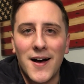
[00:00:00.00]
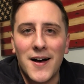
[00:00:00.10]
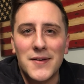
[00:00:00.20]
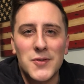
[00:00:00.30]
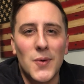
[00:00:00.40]

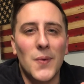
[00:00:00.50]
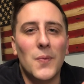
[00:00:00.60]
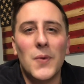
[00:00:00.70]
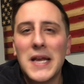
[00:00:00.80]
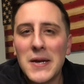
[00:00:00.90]
So
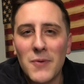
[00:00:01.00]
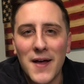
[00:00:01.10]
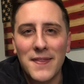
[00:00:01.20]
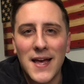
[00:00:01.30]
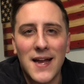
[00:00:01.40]
we didn't
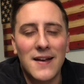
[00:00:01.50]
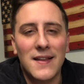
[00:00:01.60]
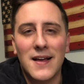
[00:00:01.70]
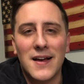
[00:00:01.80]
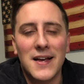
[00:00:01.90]
want that.
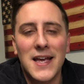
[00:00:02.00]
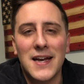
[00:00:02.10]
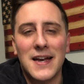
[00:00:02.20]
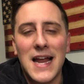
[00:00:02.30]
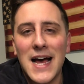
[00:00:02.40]

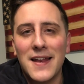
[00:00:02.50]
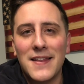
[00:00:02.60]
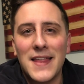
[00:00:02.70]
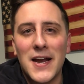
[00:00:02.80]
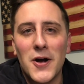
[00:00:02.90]
Again, not
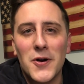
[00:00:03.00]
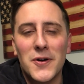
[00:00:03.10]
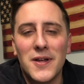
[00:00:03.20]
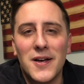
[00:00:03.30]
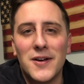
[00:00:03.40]
that hard
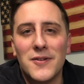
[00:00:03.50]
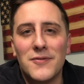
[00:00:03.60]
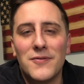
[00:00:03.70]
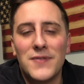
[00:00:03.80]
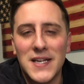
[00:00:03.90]
of
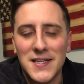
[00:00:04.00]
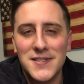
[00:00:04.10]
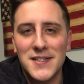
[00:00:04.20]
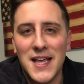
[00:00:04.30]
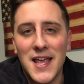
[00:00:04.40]

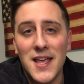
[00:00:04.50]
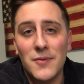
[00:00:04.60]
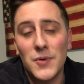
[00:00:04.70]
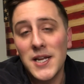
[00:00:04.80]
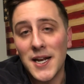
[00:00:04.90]
fix, and
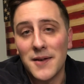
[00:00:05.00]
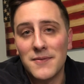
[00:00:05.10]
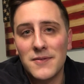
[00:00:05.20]
we did it.